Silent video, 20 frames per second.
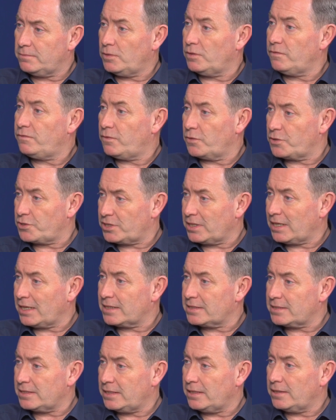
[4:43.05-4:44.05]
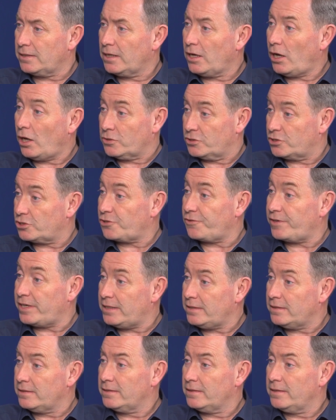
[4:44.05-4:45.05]
more functionality on
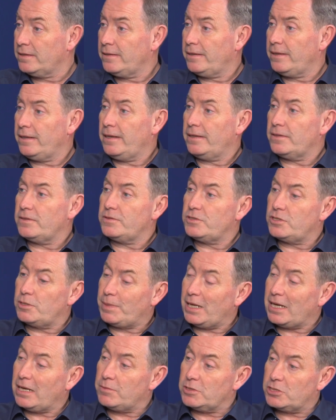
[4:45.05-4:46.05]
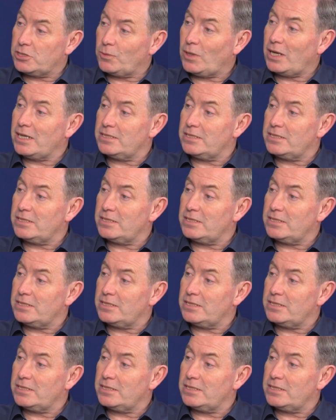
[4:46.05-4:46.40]
screen to be able to